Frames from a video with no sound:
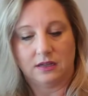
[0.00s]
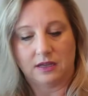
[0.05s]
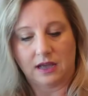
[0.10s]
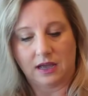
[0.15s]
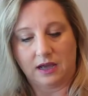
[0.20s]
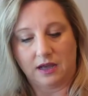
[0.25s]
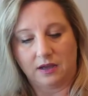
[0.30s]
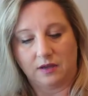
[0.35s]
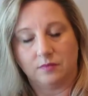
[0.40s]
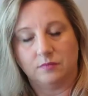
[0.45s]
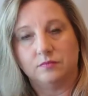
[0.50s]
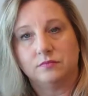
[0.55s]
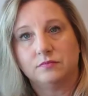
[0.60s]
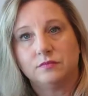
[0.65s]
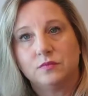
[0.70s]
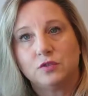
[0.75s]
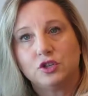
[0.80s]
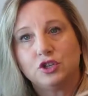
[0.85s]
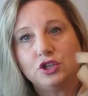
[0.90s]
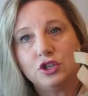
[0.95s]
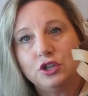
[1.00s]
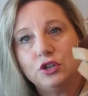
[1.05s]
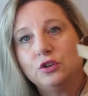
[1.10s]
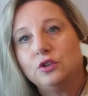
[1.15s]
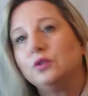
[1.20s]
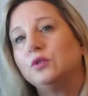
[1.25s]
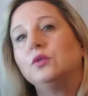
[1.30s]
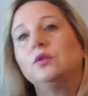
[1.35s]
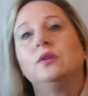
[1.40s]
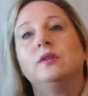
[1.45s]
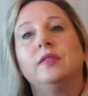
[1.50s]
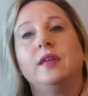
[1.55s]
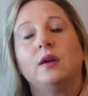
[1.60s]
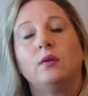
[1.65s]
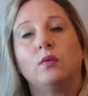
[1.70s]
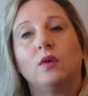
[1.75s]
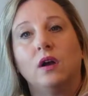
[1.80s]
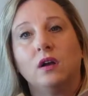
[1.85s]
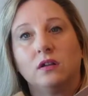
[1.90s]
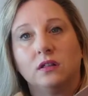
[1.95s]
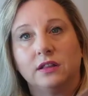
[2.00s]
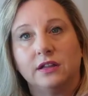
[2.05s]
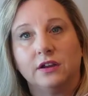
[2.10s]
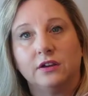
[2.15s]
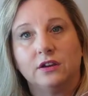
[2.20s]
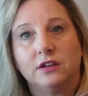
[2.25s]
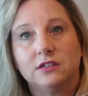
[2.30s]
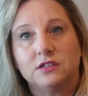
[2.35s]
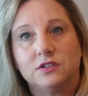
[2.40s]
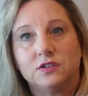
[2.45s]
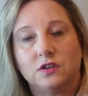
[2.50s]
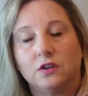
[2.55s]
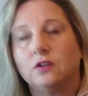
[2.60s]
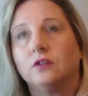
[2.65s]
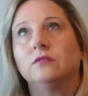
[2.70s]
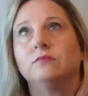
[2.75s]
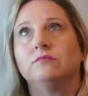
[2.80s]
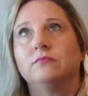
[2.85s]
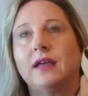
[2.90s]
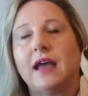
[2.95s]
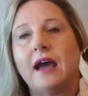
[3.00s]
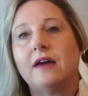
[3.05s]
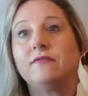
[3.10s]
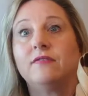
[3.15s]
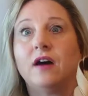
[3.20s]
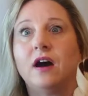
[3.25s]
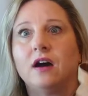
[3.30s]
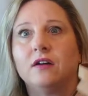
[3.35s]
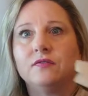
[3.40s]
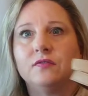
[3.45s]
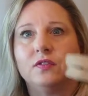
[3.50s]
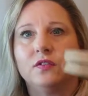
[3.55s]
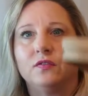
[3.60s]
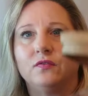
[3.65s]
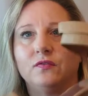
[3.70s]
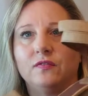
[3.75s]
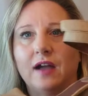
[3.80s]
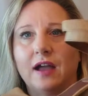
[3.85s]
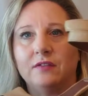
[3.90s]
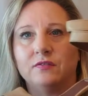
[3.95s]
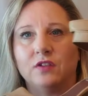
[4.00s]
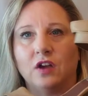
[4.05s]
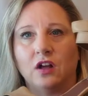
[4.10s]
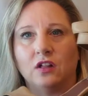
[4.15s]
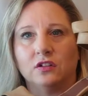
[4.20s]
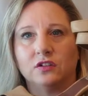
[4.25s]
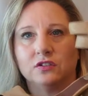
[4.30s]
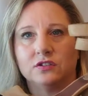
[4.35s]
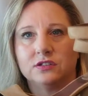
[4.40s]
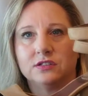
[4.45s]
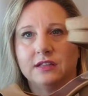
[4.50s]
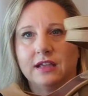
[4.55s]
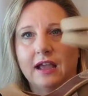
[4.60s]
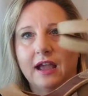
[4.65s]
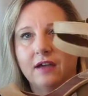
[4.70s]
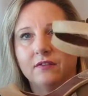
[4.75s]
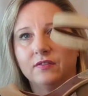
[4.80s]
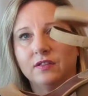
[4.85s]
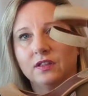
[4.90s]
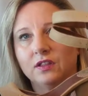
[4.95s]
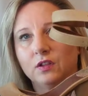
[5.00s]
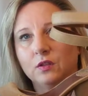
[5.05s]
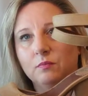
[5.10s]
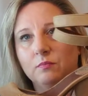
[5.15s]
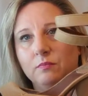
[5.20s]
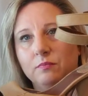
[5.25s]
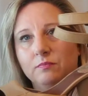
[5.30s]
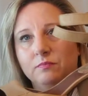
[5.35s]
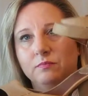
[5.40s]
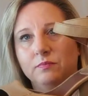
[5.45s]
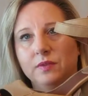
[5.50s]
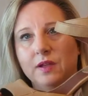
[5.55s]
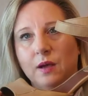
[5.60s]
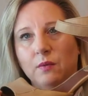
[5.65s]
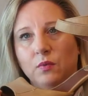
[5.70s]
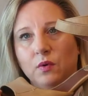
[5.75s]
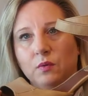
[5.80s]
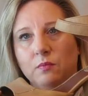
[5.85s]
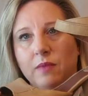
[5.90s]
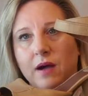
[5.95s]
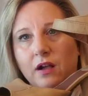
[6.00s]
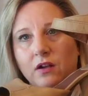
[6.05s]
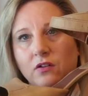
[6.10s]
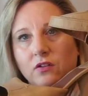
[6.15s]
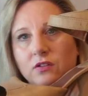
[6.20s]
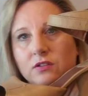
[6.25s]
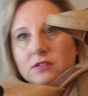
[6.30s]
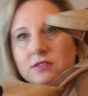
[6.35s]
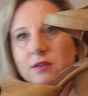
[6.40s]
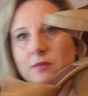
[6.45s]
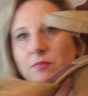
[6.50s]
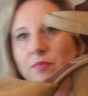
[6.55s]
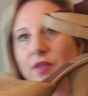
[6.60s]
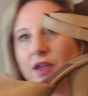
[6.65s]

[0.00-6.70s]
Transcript: um, shoe, and they were on clearance or half off for five dollars, and they have the little double buckles up